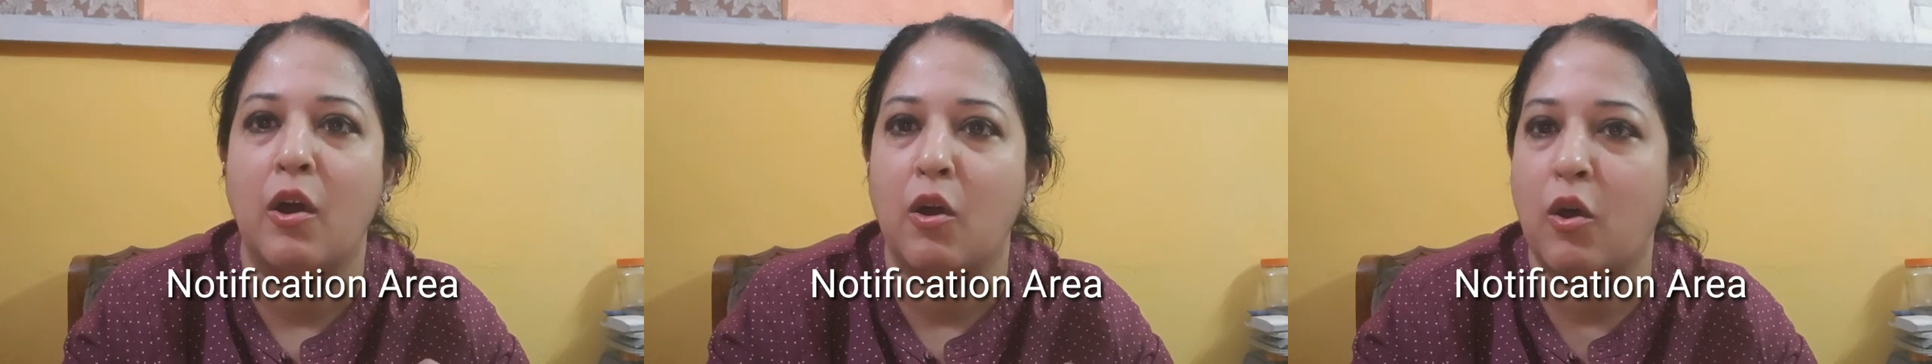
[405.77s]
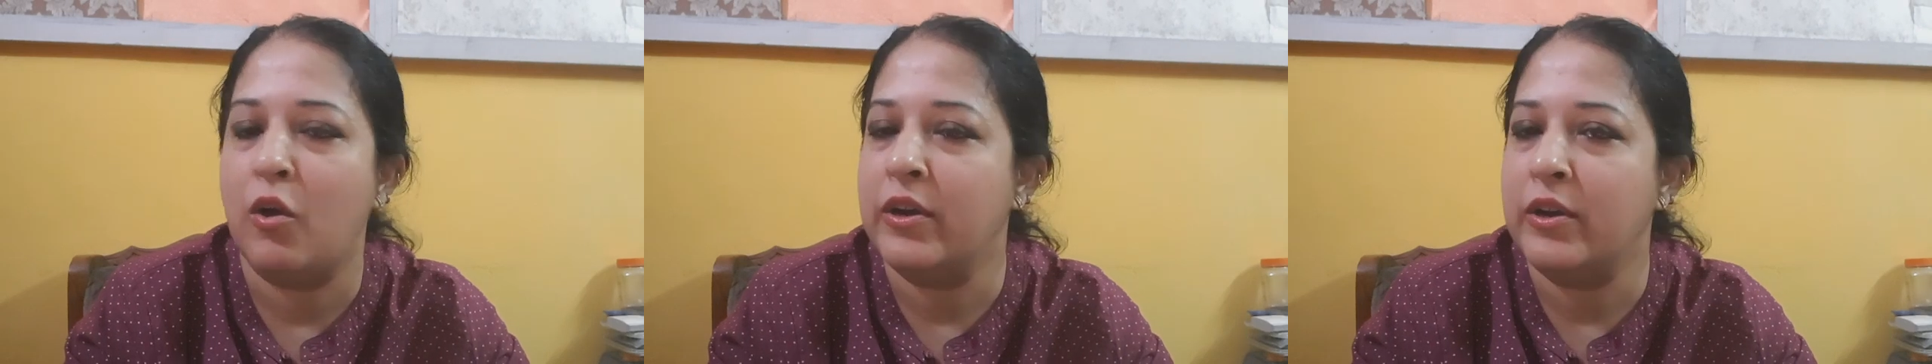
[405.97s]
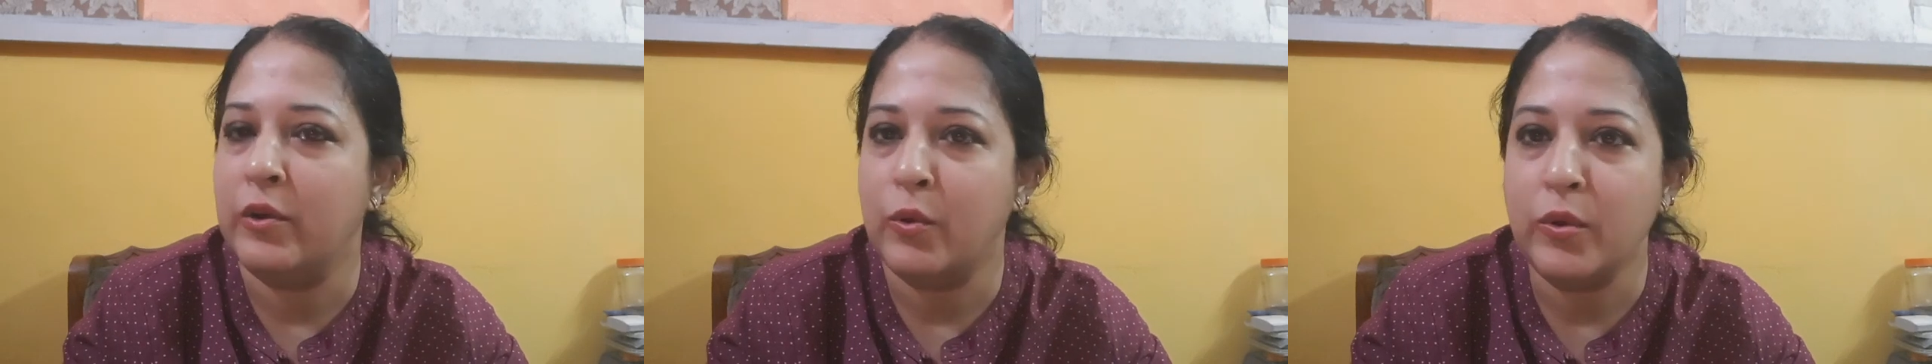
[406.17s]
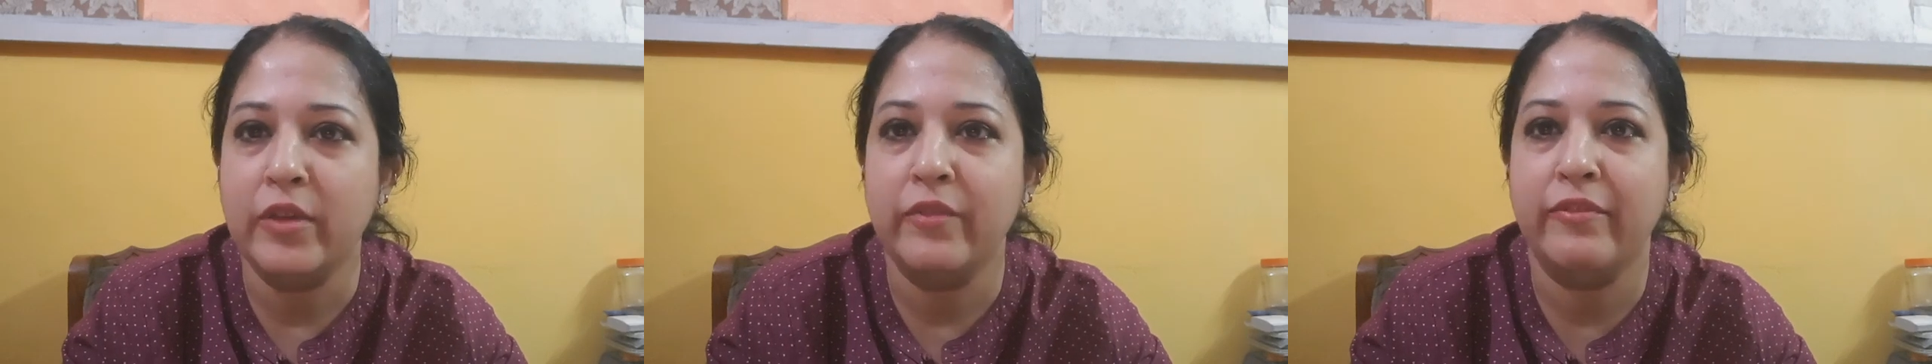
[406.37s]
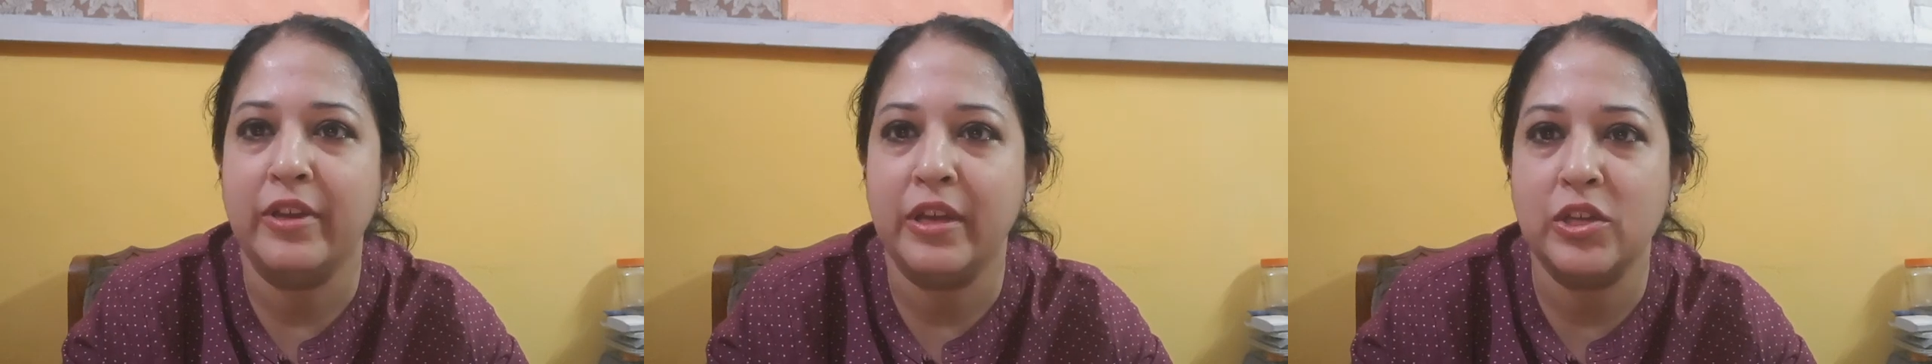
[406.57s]
On
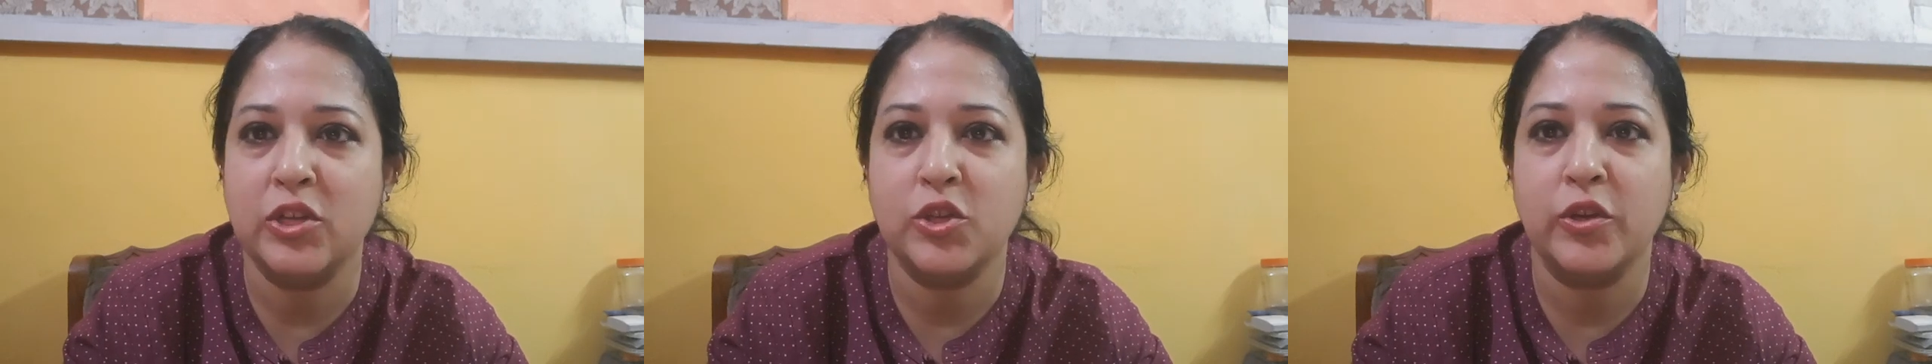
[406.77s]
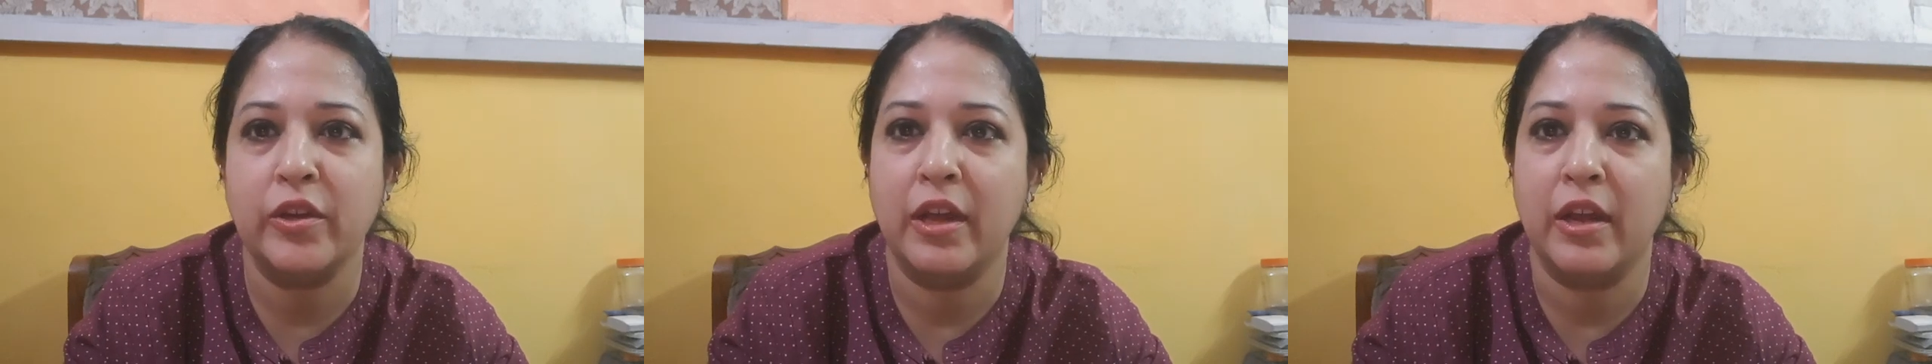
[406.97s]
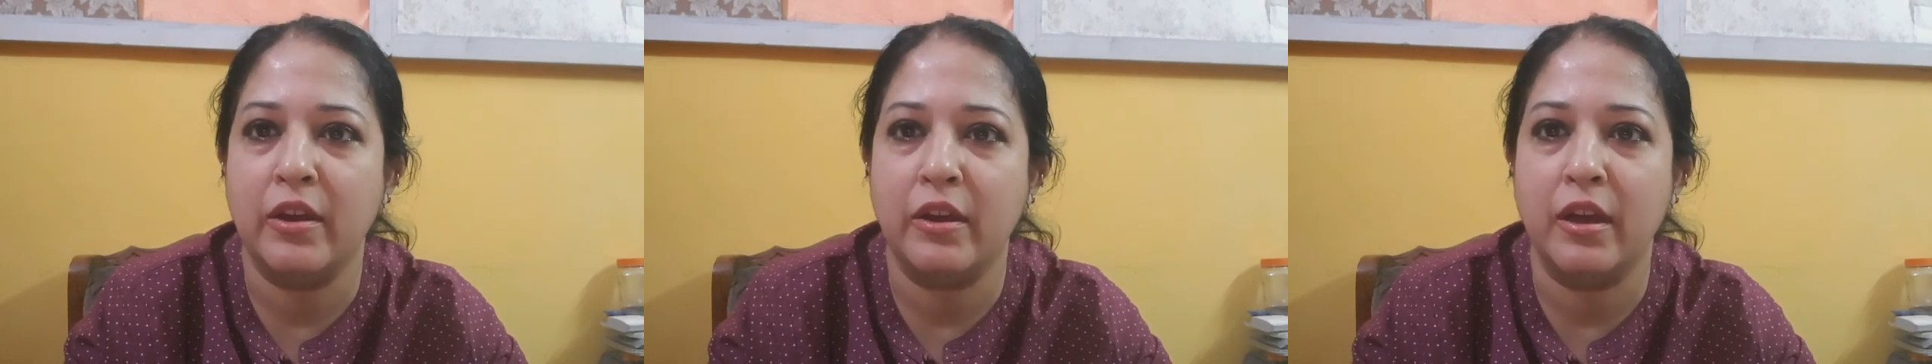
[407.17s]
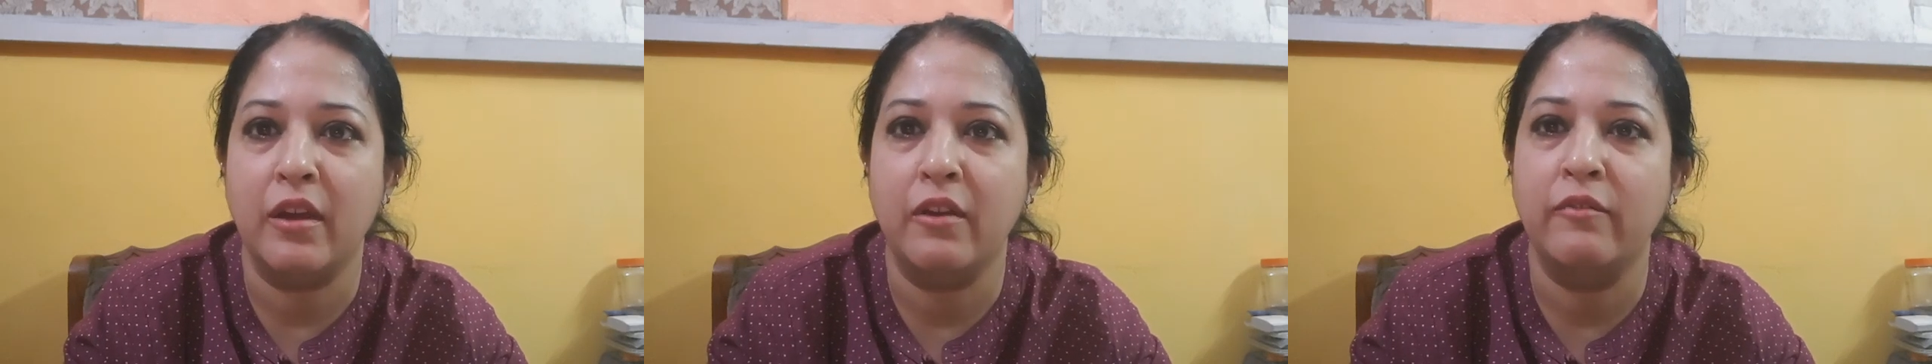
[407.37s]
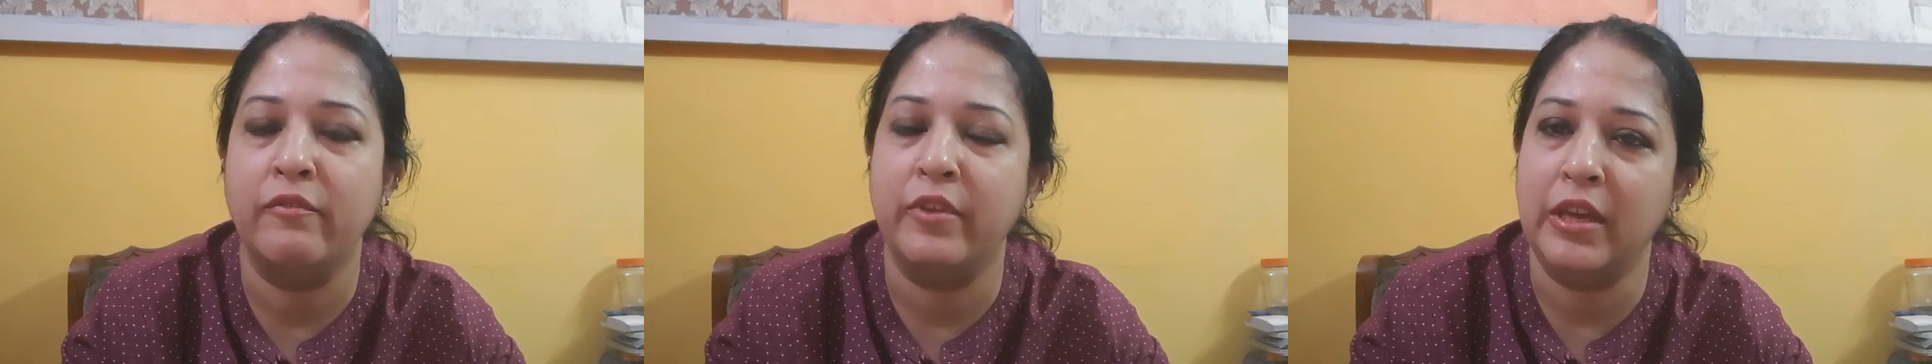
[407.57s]
notification area,
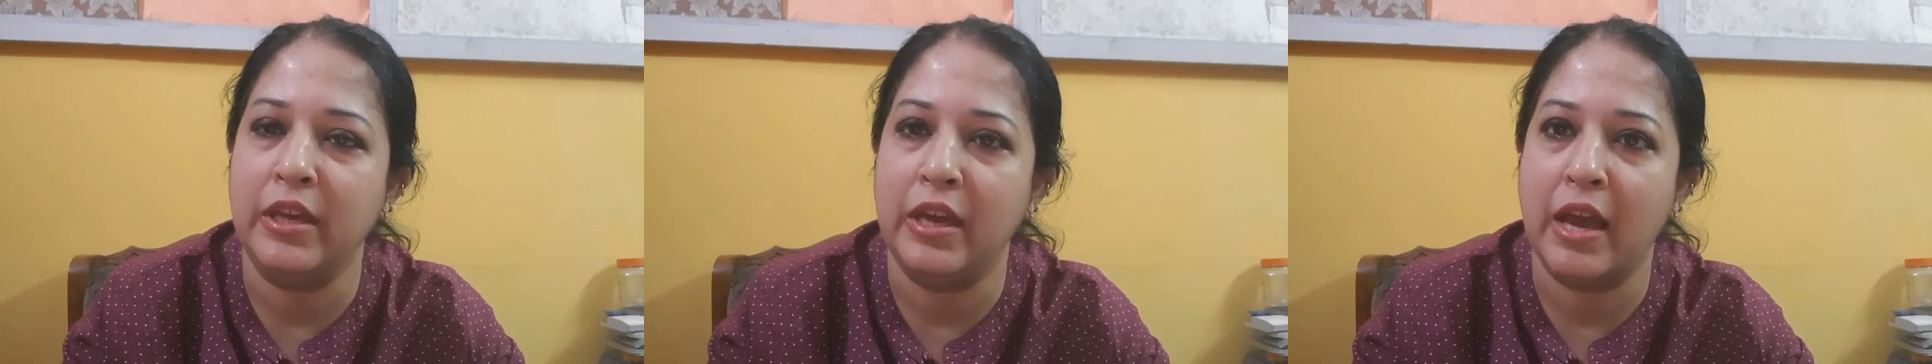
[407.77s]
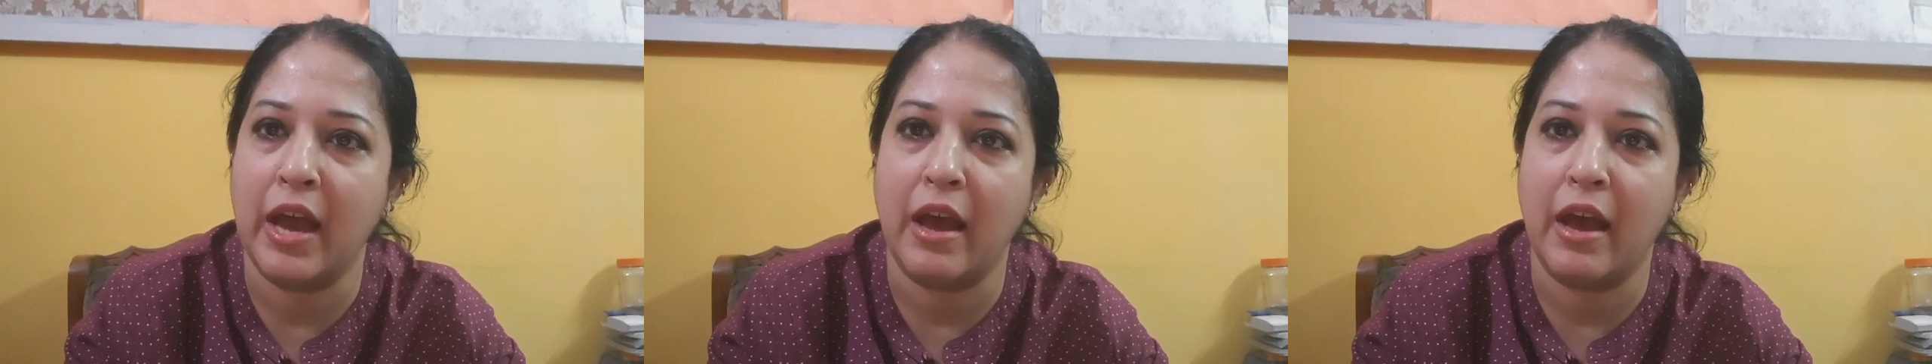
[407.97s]
we